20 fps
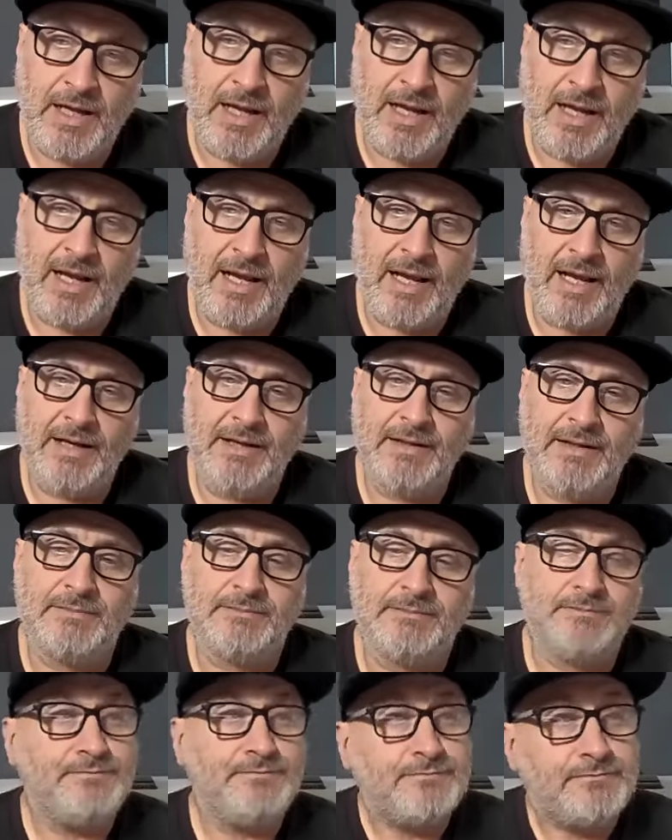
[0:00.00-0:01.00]
And
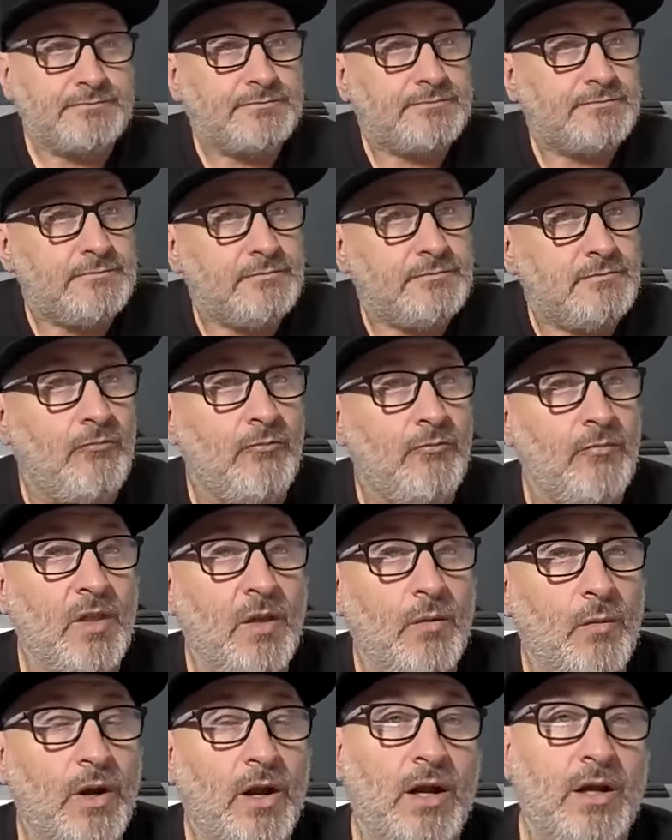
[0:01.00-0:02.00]

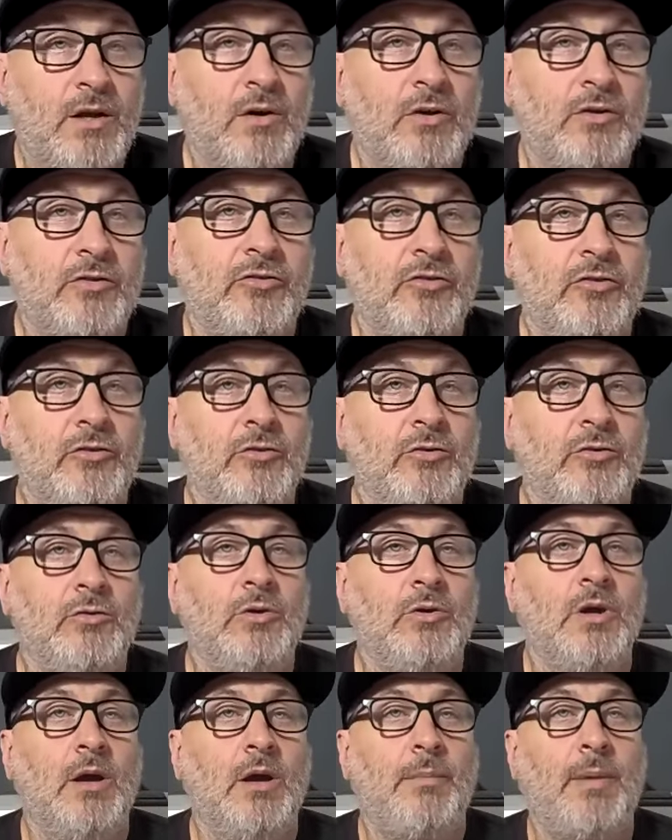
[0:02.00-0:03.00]
when I got
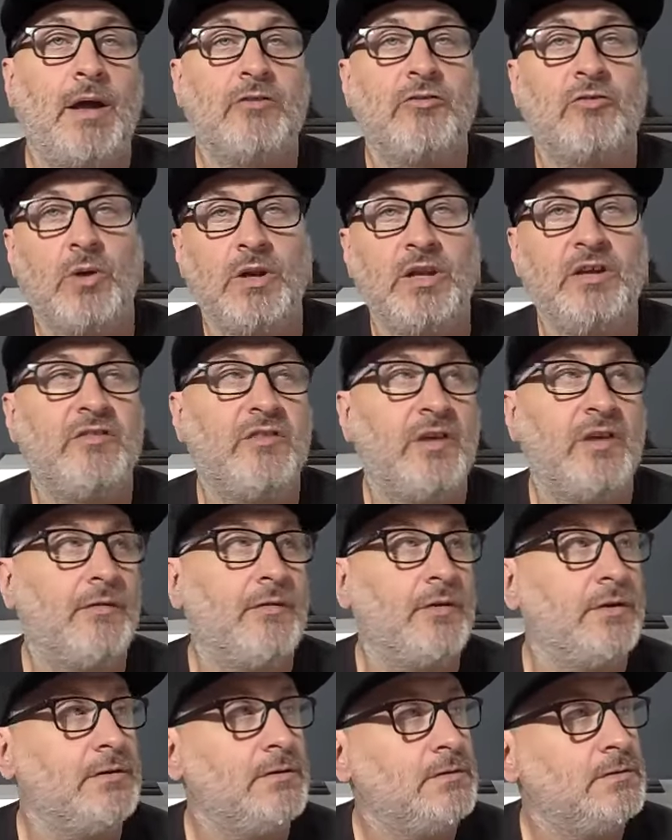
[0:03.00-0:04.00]
to about
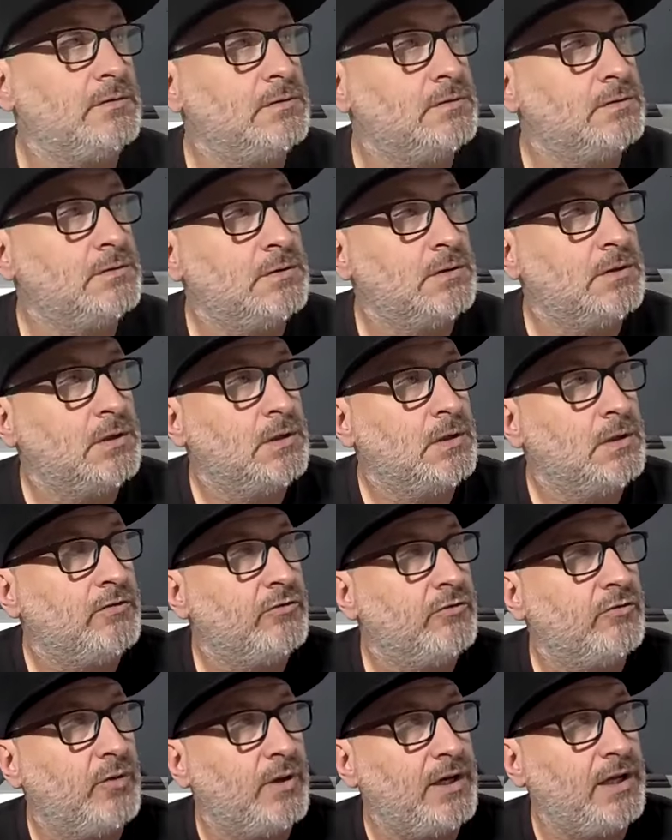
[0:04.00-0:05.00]
27,
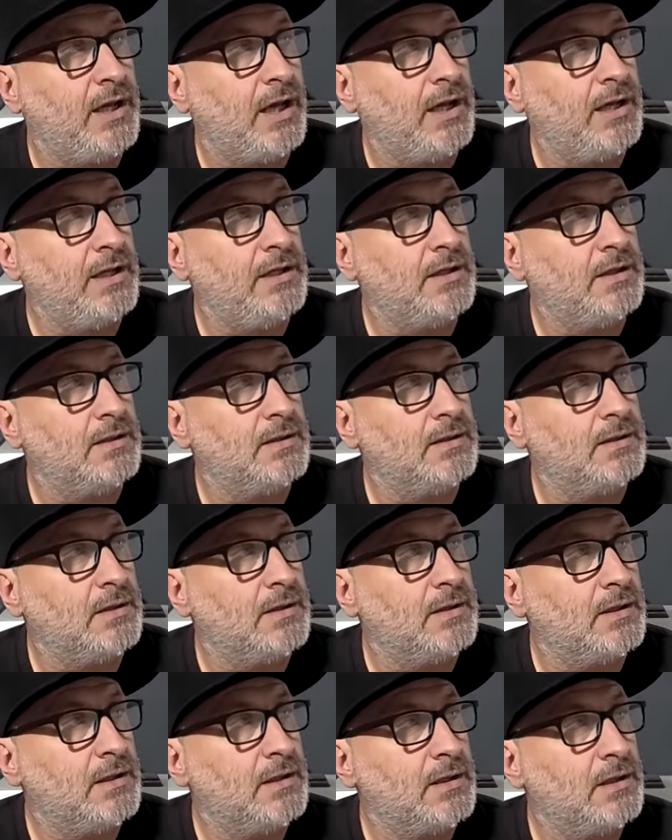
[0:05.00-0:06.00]
28,
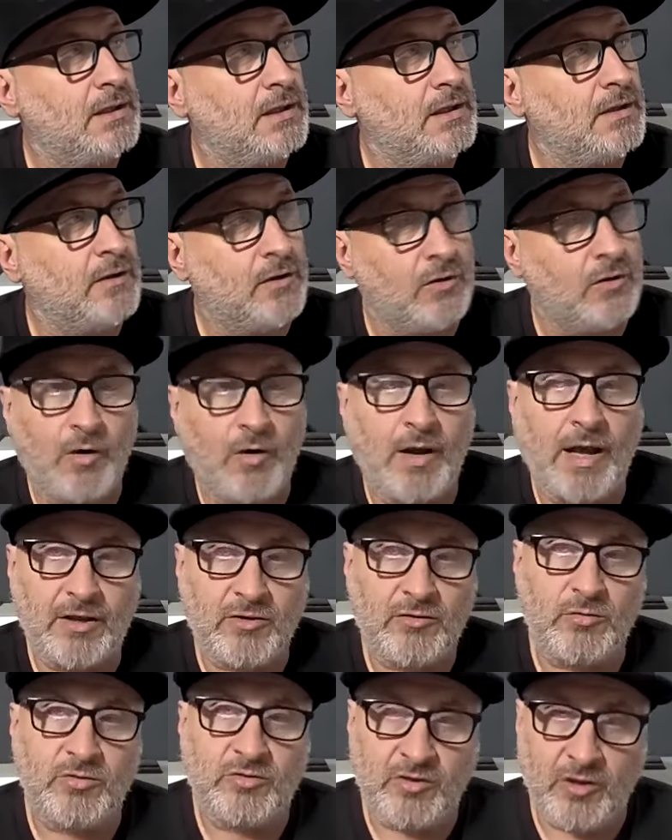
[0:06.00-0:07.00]
the
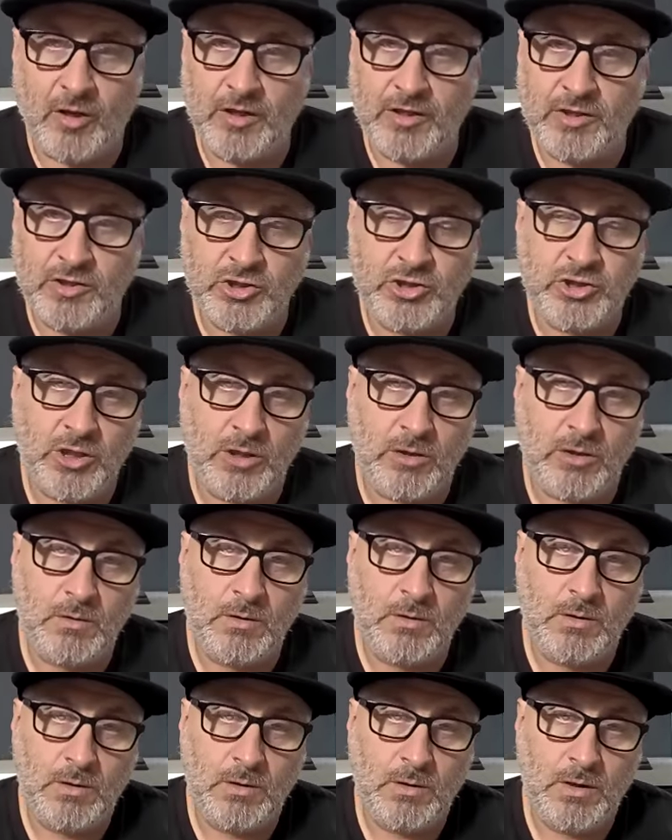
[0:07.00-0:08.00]
cracks were starting to show
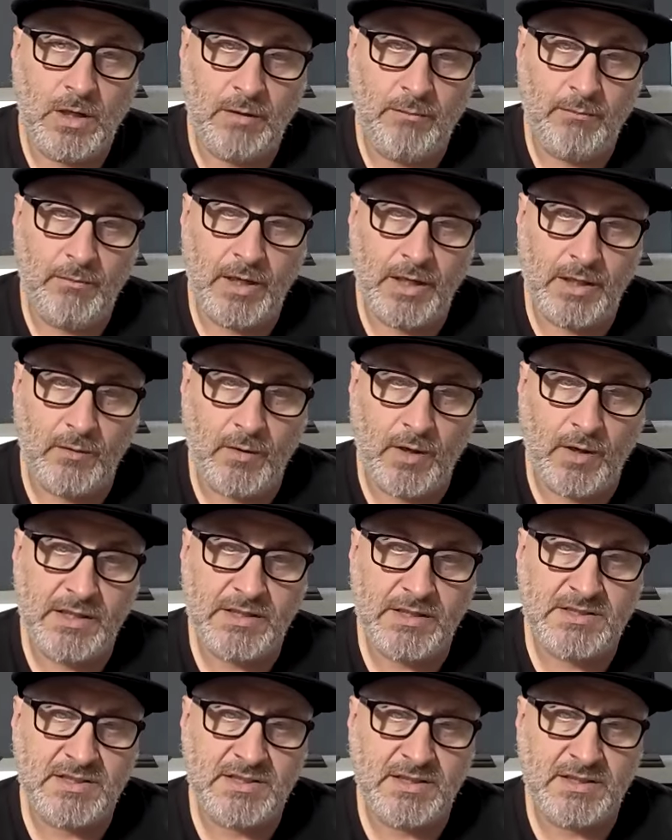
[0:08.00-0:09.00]
in many
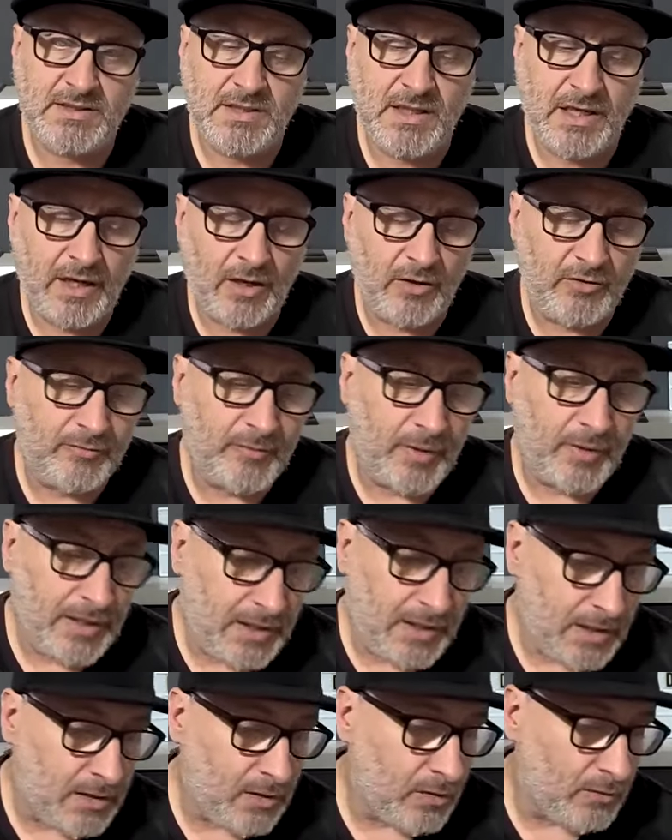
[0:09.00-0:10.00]
ways. And I was
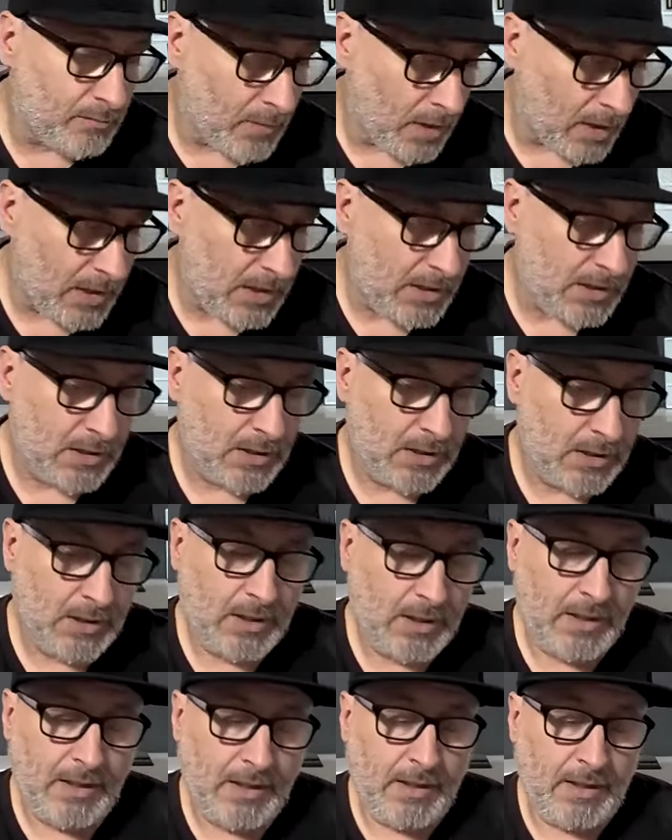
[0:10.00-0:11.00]
making good money.
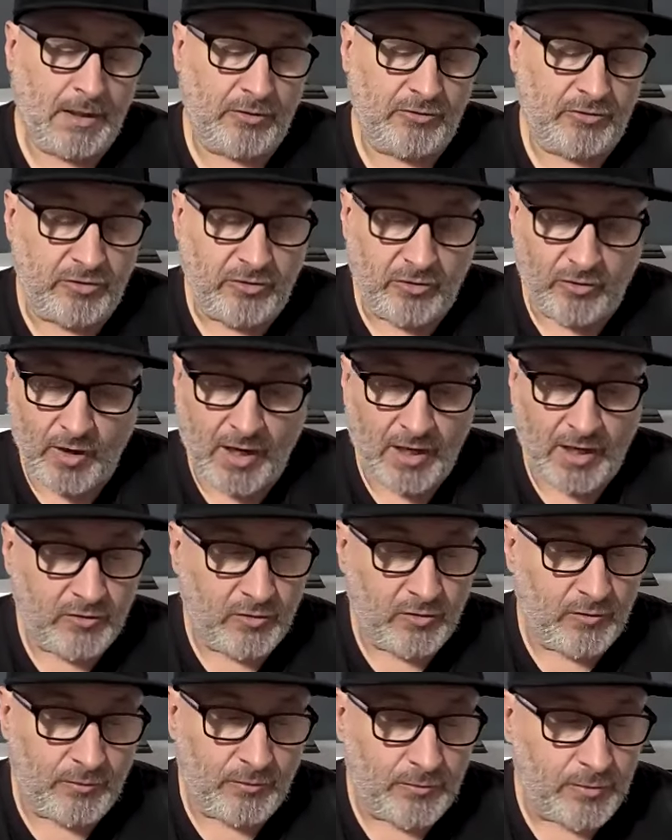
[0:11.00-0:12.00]
I was a director
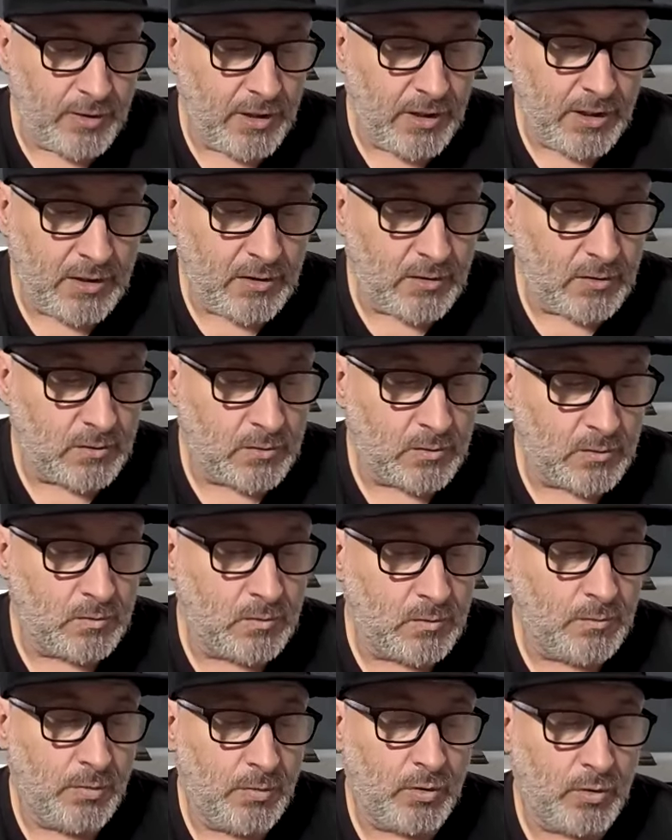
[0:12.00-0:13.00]
of a really
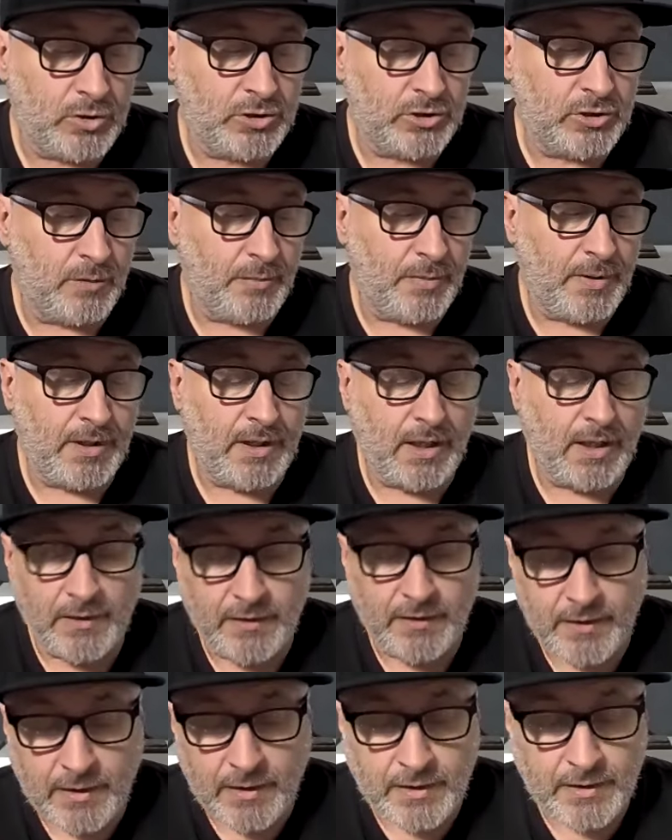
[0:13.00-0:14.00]
cool bookshop in
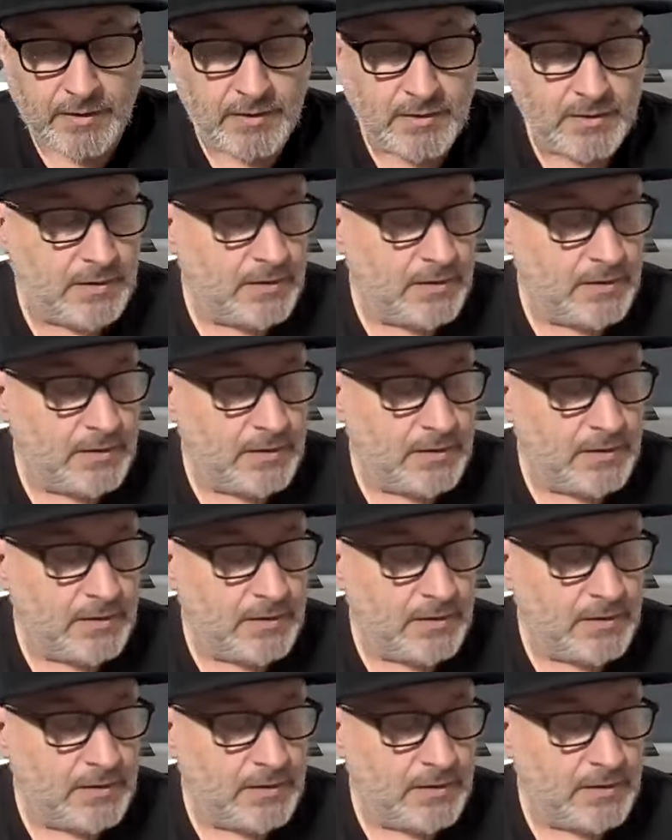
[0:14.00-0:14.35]
London.